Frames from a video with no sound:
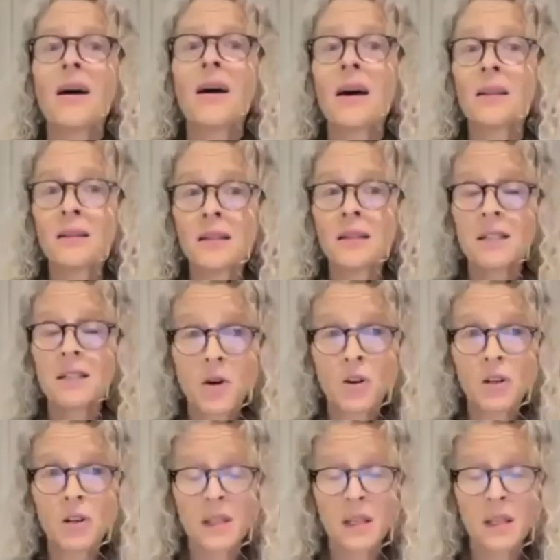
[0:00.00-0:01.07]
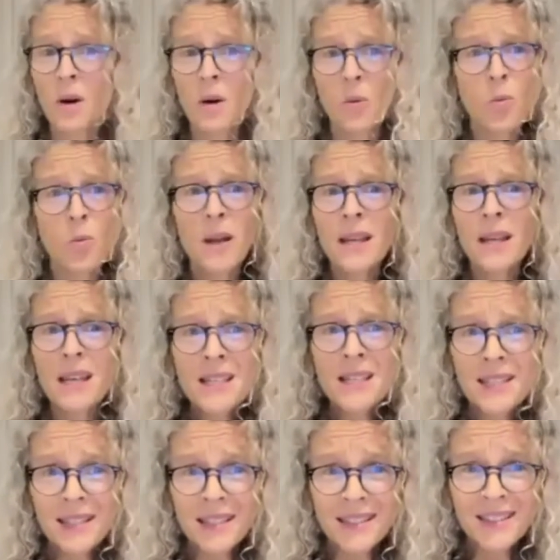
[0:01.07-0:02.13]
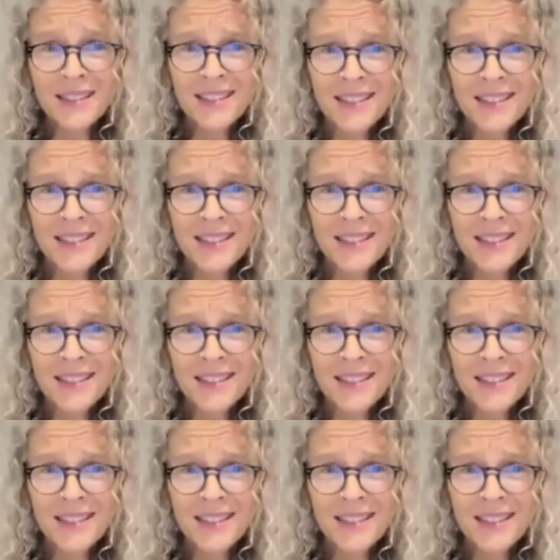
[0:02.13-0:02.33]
And this body, what is it?